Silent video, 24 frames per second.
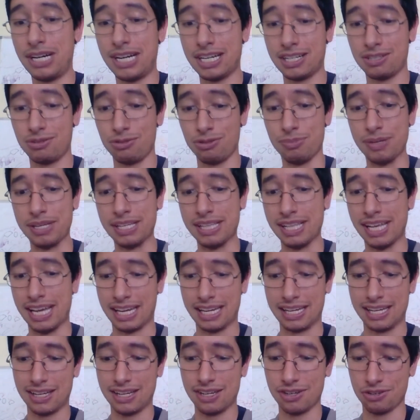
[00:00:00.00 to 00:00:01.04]
box will be
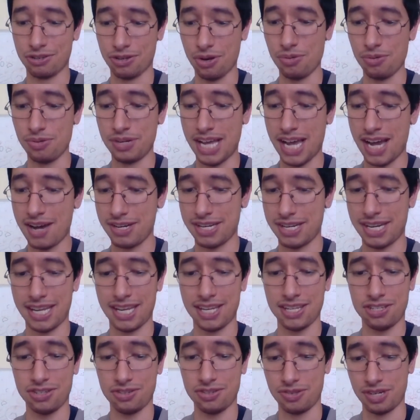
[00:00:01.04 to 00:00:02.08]
like go down in
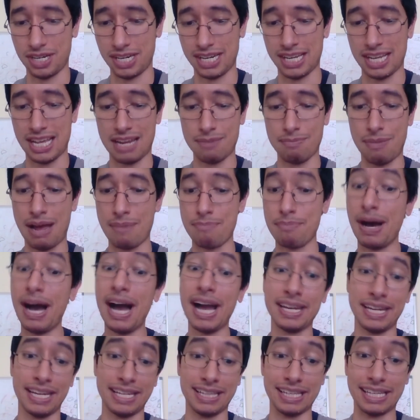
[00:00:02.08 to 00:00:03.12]
history in my
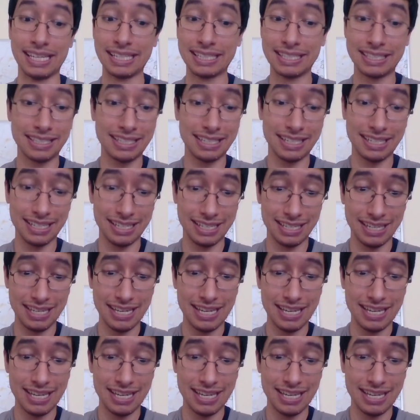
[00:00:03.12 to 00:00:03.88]
mind at least